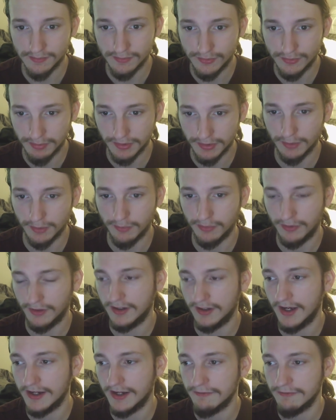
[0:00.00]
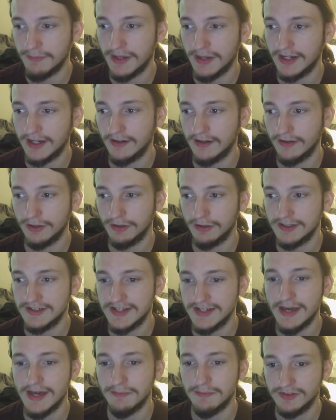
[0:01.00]
Spielberg kind of make another
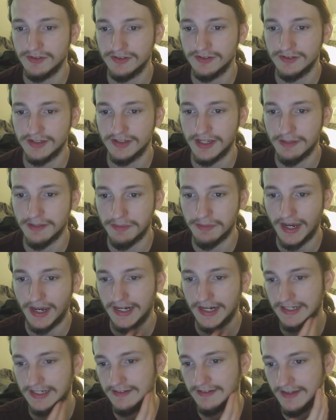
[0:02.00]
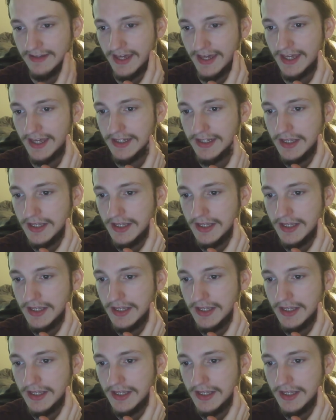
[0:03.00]
attempt to get back into that.